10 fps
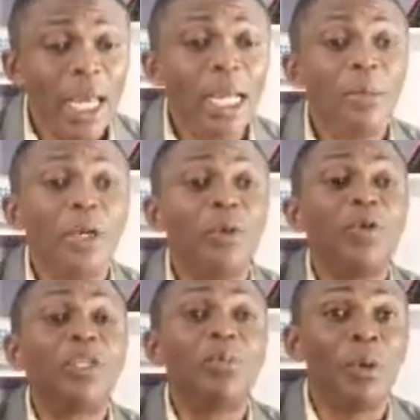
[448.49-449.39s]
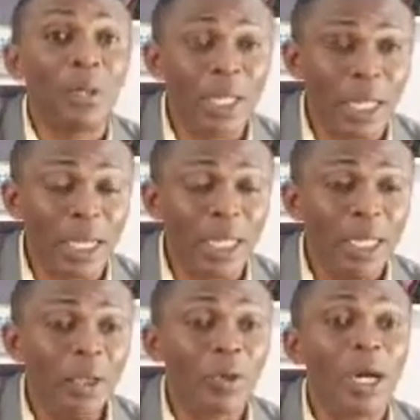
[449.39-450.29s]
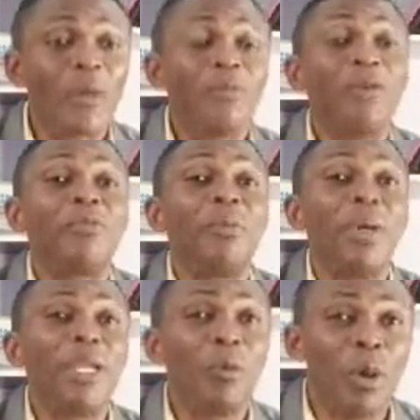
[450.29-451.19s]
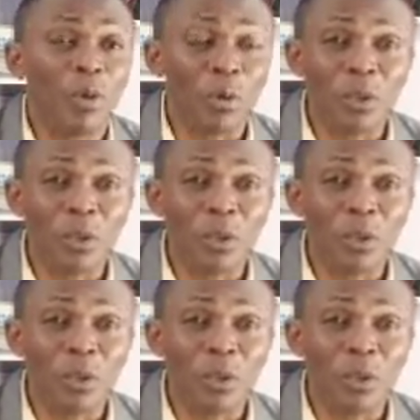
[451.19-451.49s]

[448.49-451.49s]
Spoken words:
Anybody who is born again, you can be from anywhere.